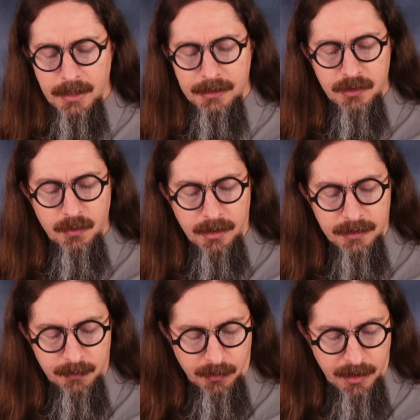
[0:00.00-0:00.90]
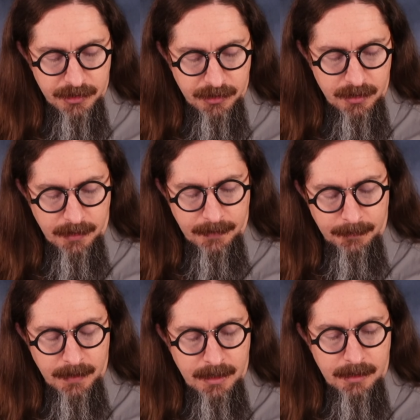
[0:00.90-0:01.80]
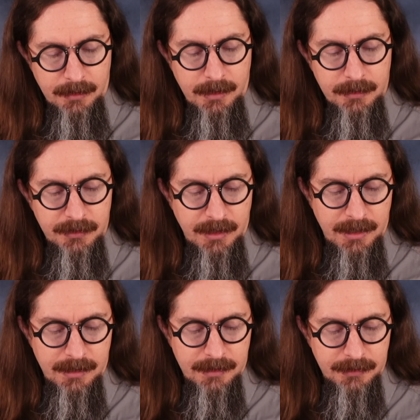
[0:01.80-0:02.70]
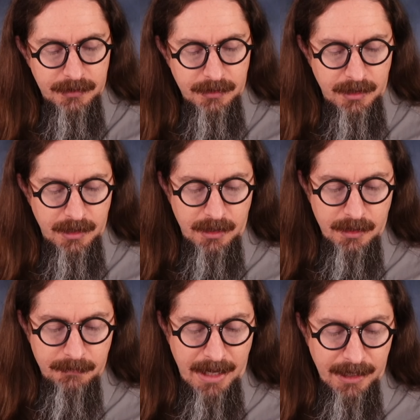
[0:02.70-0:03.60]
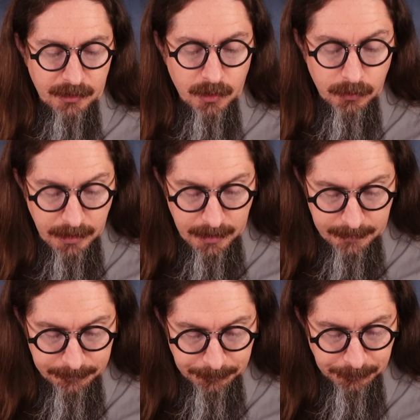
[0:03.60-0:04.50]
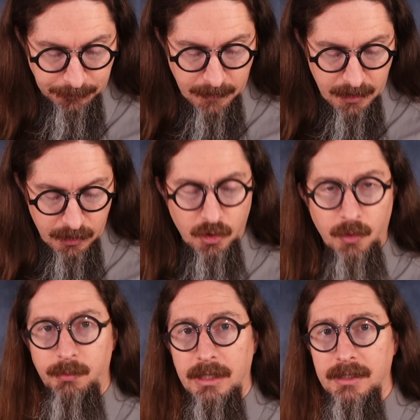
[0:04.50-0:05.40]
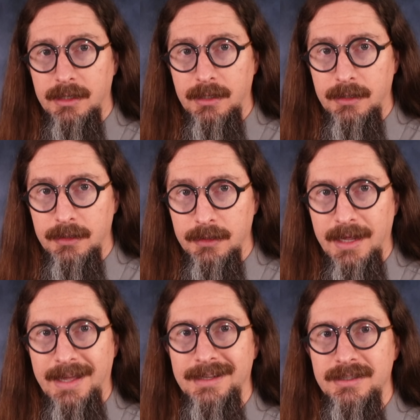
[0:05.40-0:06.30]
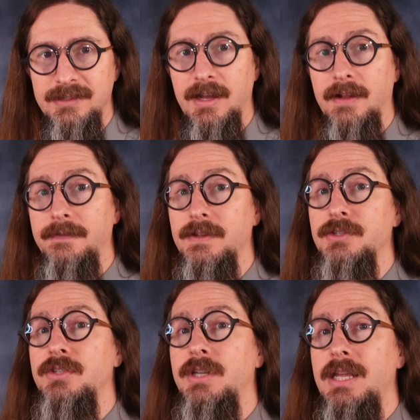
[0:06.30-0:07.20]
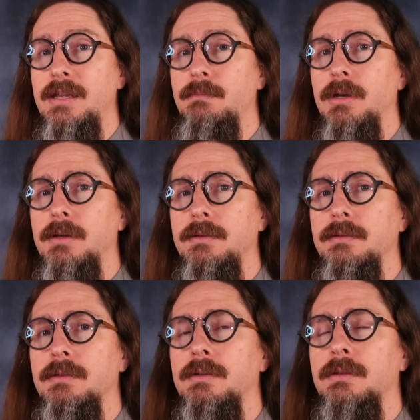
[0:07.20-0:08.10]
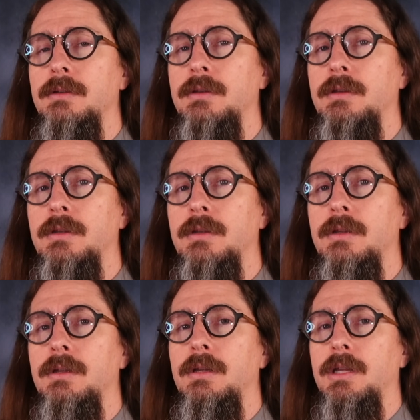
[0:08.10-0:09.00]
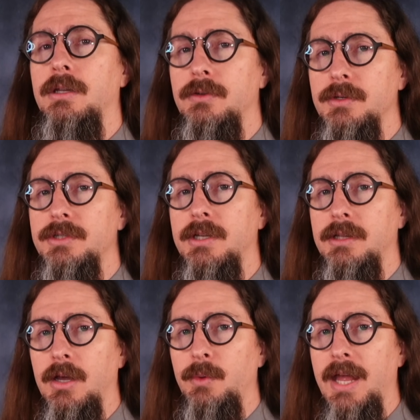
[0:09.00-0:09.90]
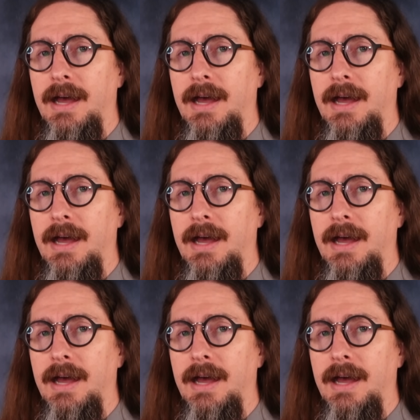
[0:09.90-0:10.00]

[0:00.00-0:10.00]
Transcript: Let's do our inspiration card. This is the Magnolia. Nobility and self esteem. Interesting that we